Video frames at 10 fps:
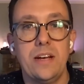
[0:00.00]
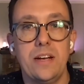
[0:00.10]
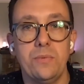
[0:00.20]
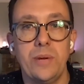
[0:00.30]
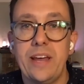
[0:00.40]

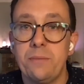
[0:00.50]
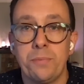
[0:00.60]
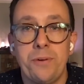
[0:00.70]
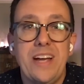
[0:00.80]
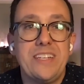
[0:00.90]
We had a
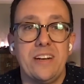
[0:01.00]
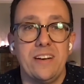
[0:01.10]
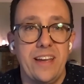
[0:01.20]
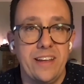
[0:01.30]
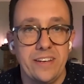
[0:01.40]

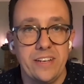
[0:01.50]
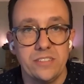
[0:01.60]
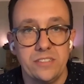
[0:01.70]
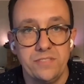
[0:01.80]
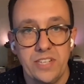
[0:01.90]
proprietary
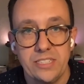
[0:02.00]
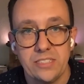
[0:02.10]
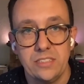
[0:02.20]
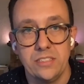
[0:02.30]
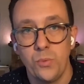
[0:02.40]
handheld
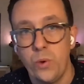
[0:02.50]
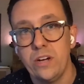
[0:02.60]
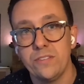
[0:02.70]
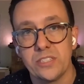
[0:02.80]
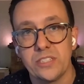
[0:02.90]
device as
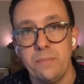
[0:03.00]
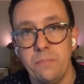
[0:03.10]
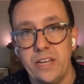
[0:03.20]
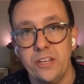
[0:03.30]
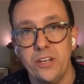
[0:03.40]
well for Scan
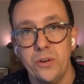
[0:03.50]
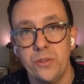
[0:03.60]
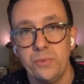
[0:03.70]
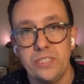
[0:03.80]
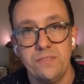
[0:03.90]
Bag Go
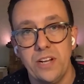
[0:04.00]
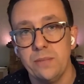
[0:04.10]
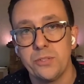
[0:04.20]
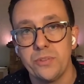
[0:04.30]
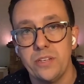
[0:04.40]
that we
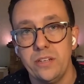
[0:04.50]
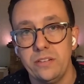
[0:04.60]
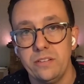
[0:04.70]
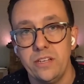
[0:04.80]
developed within the